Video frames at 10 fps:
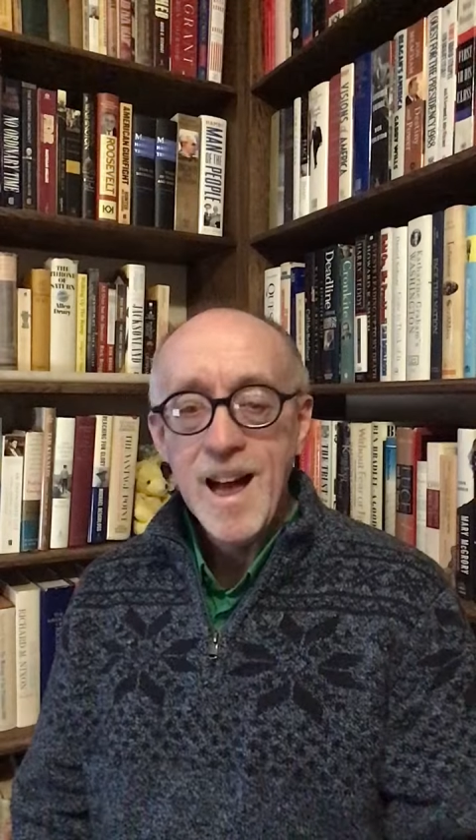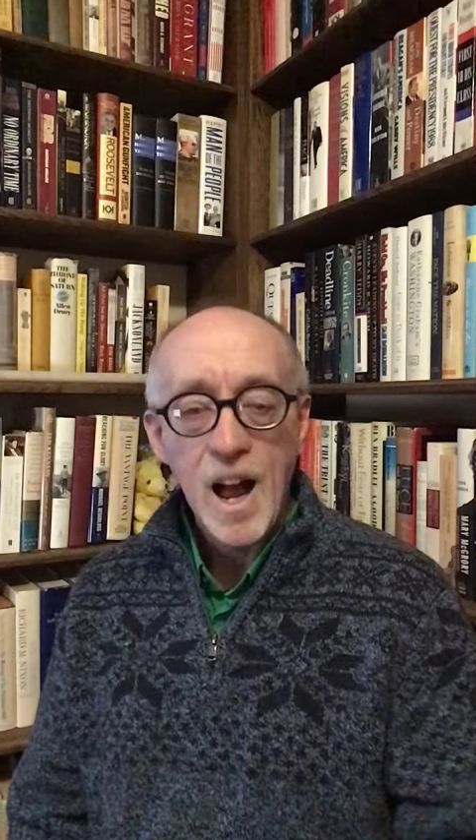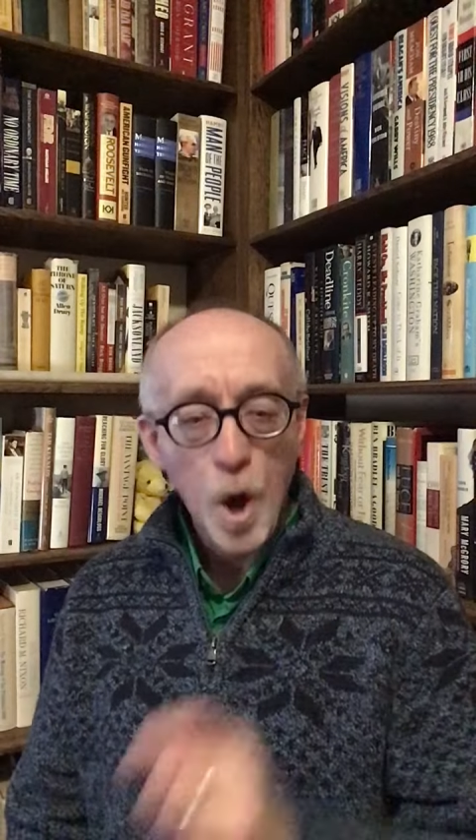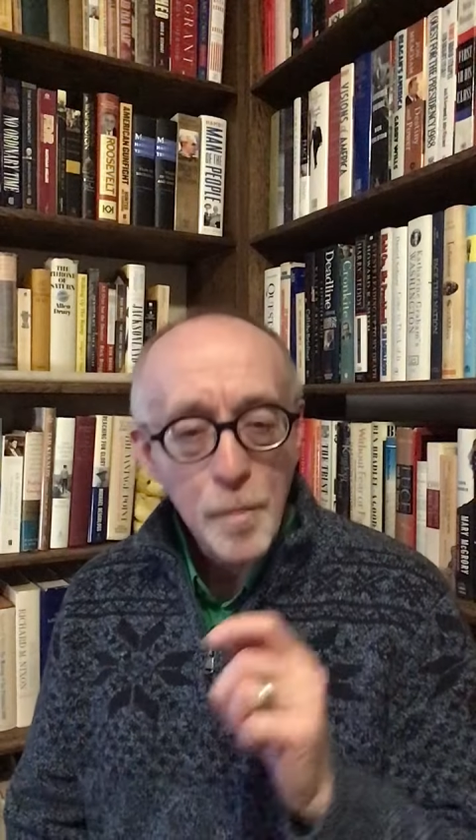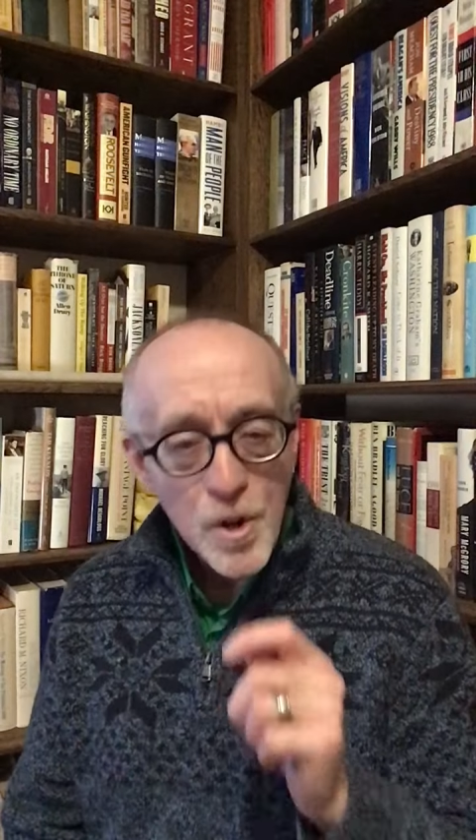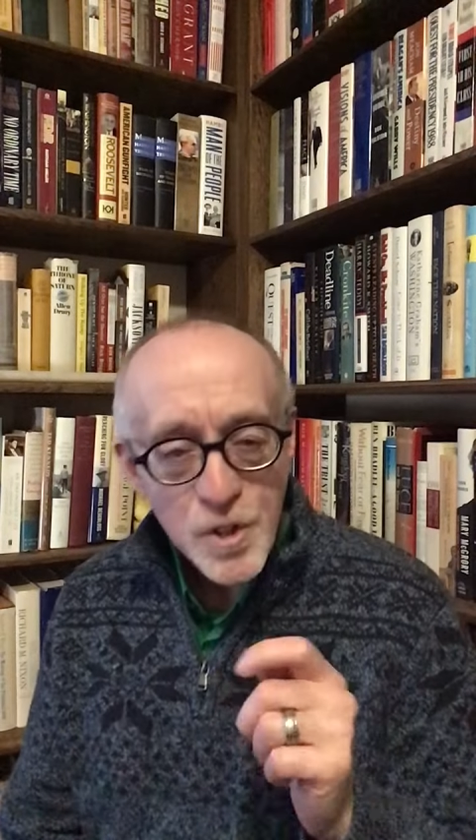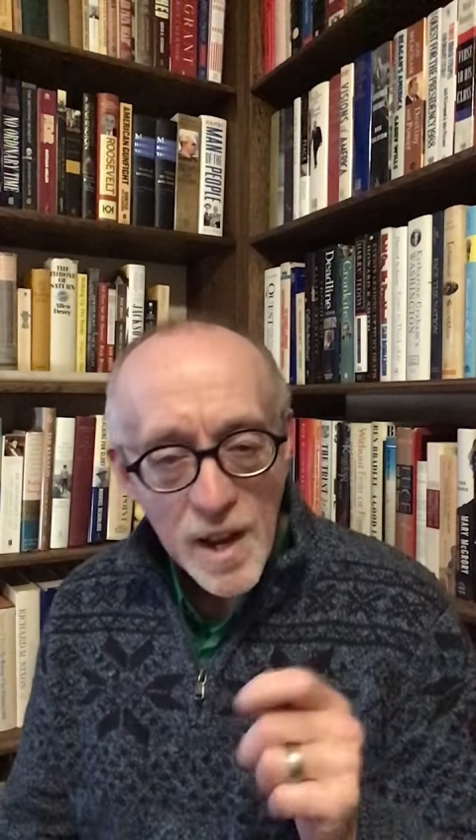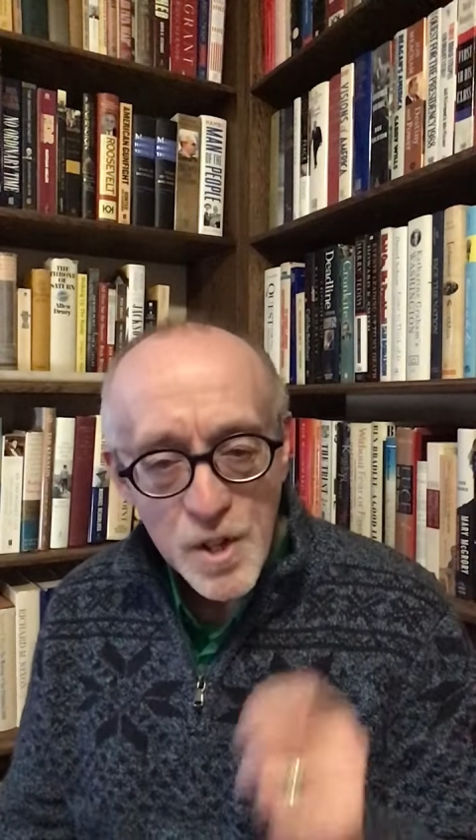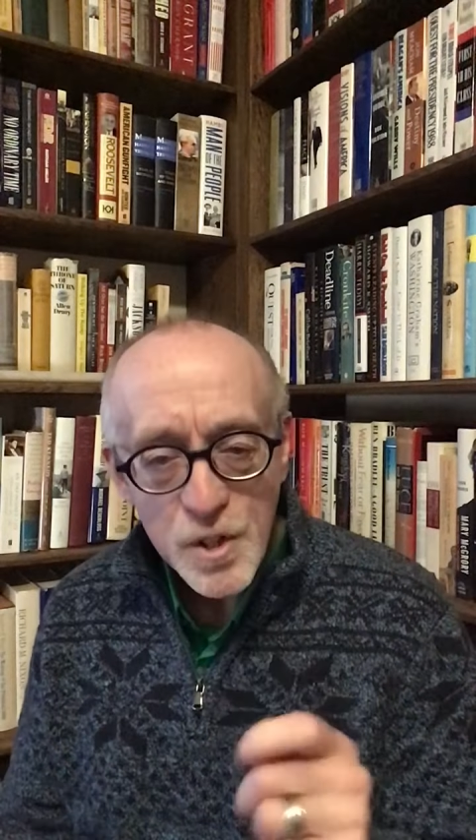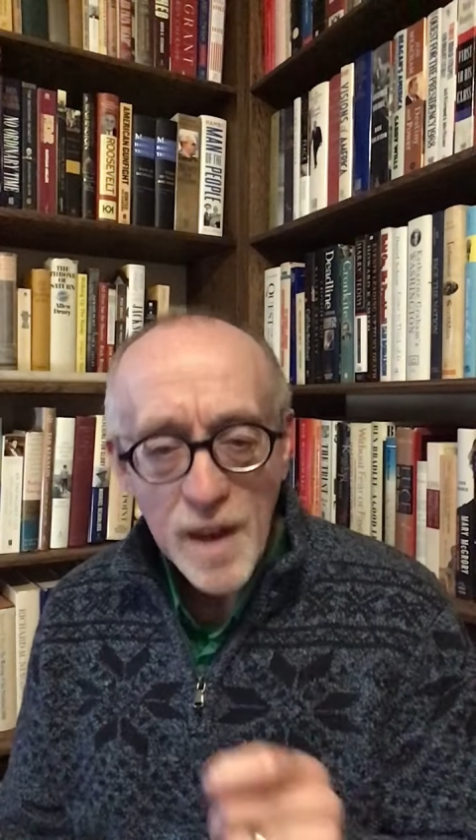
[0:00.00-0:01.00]
I hope you're
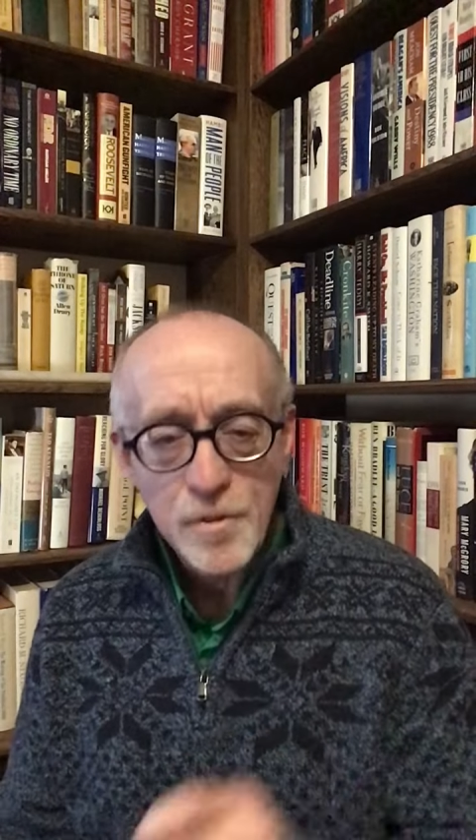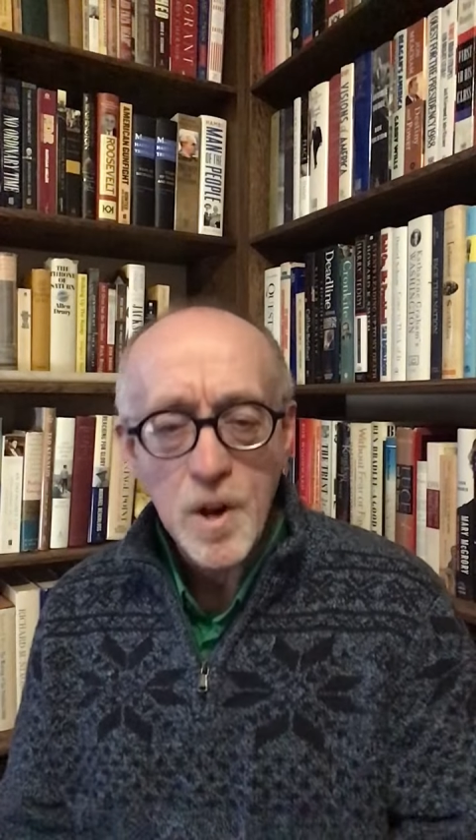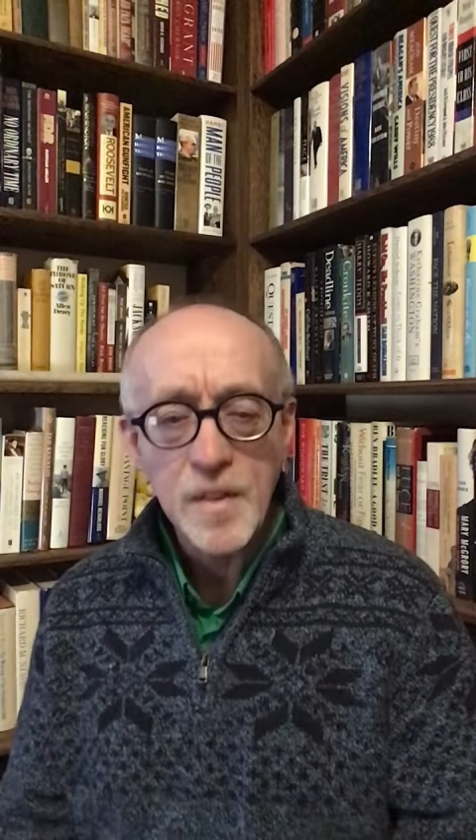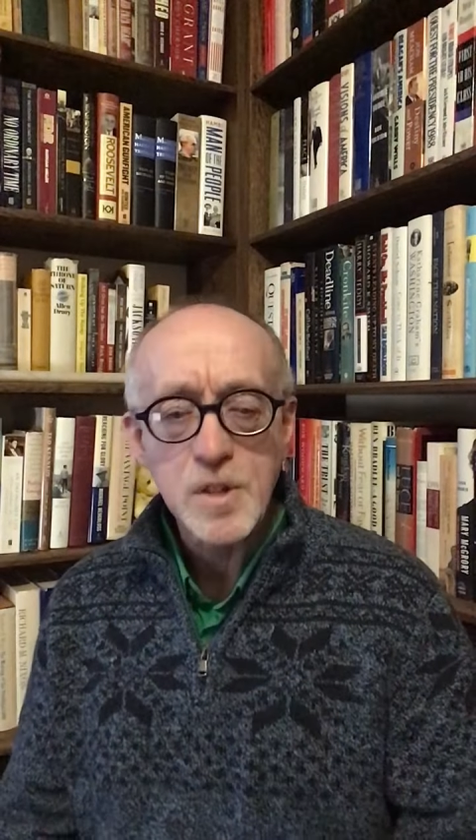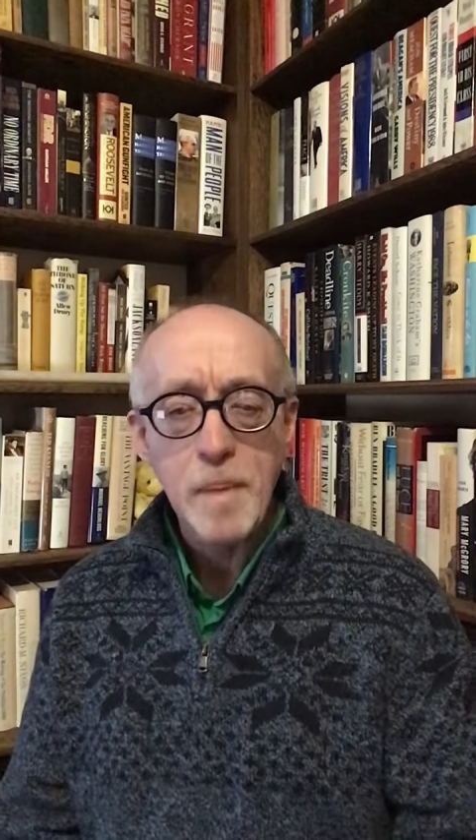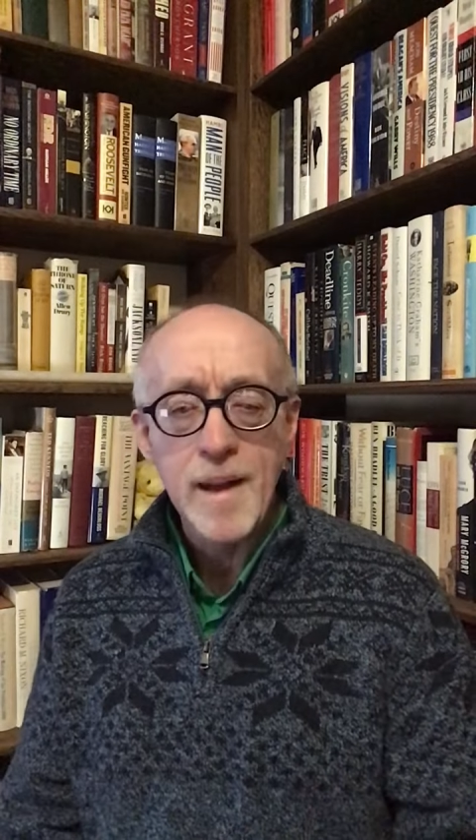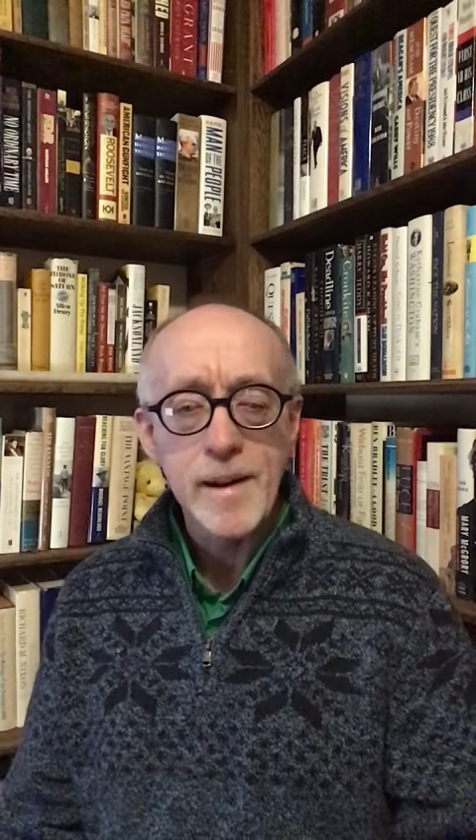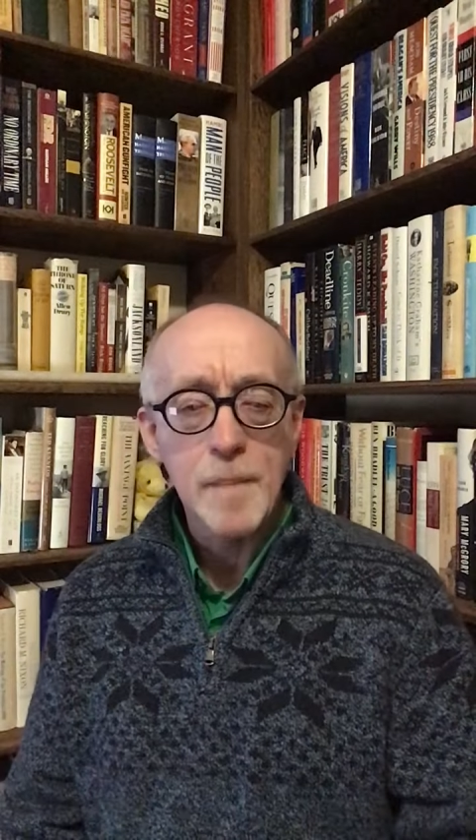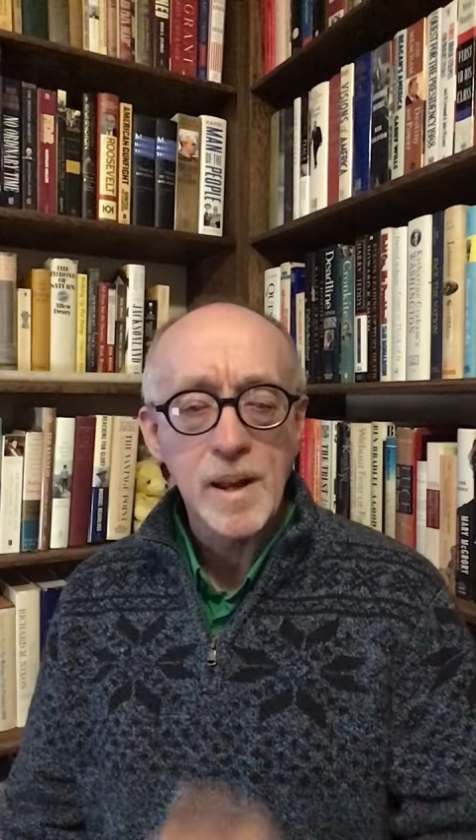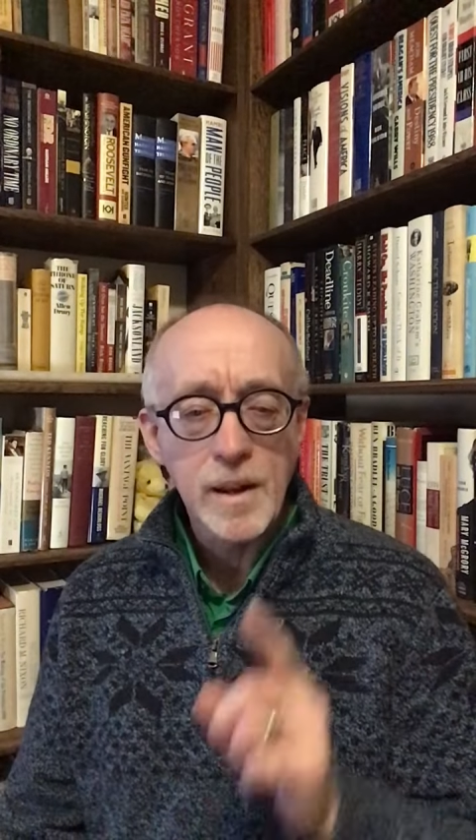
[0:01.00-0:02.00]
staying safe during this
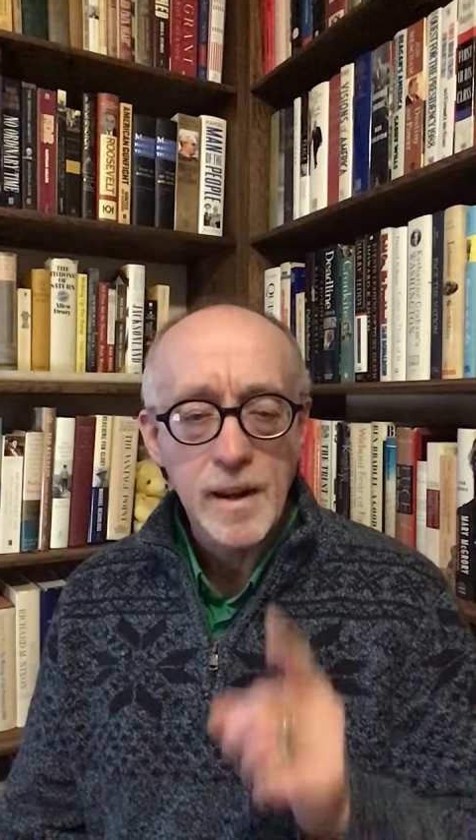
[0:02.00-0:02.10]
pandemic.